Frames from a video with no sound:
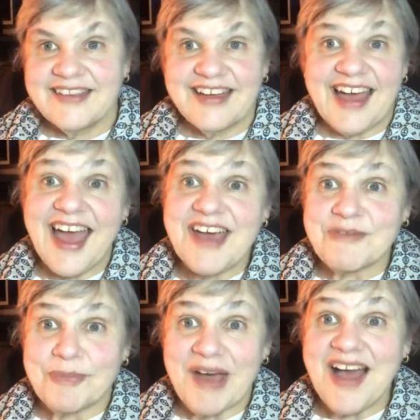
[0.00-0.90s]
I have a
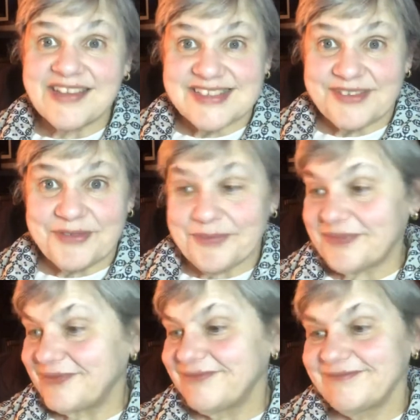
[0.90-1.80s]
box of them.
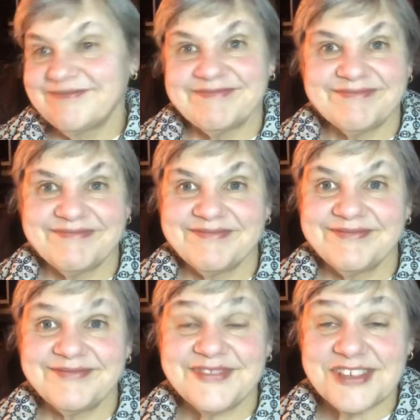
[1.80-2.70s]

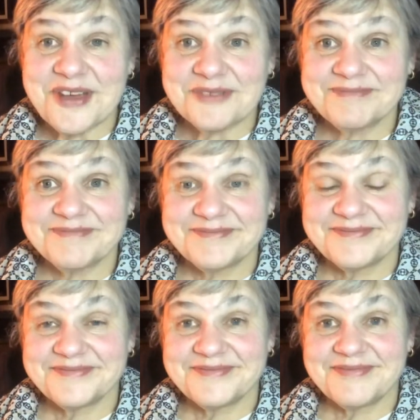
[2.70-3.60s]
So
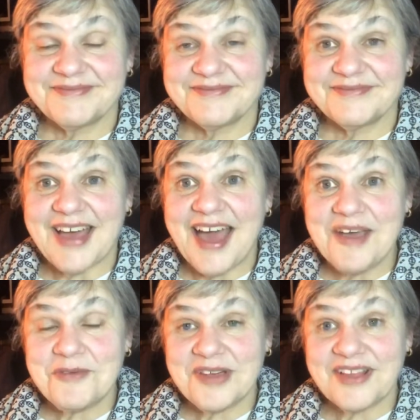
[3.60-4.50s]
I
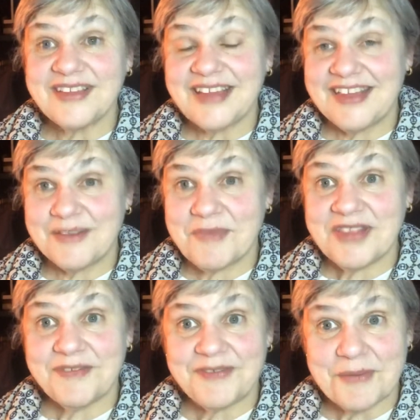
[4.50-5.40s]
will, in the month
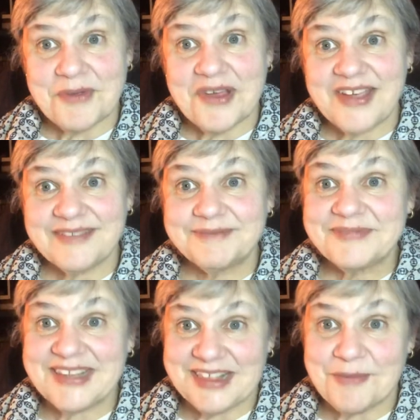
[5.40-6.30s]
of February,
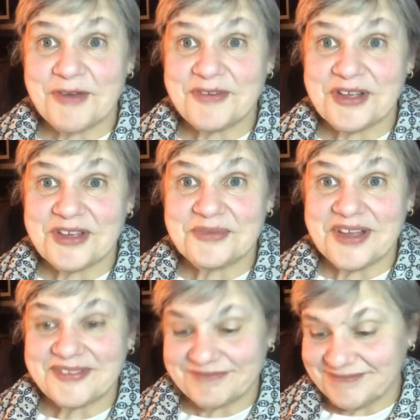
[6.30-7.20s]
get them over to
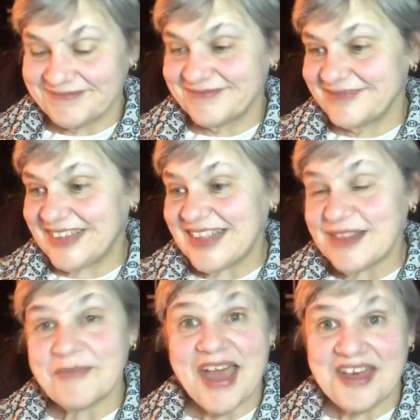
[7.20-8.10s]
Goodwill. Get
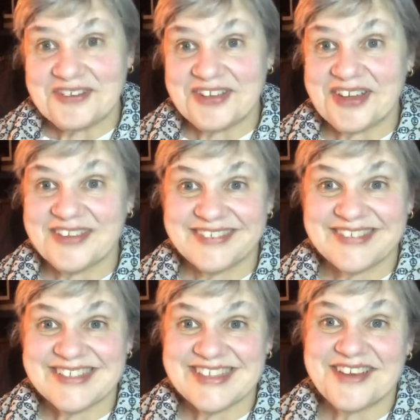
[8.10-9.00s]
them out of here.
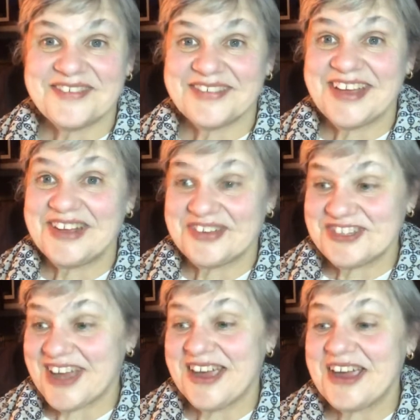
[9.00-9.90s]
So anyways,
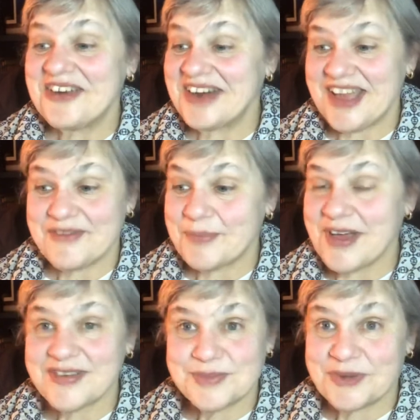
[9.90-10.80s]
yeah, I already have a
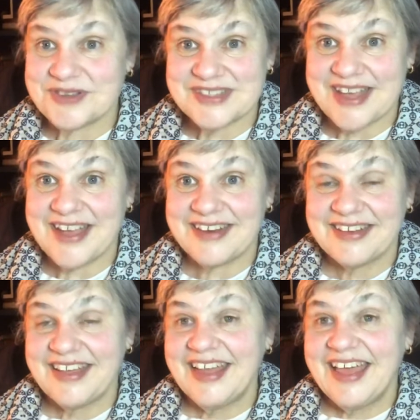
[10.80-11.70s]
box put aside.
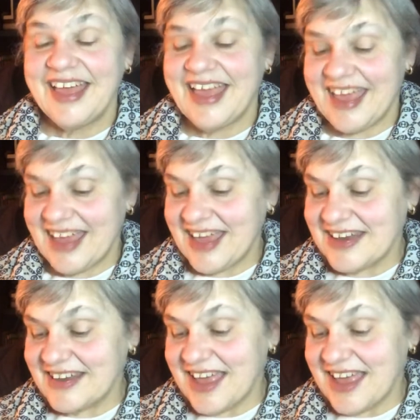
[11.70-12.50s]
And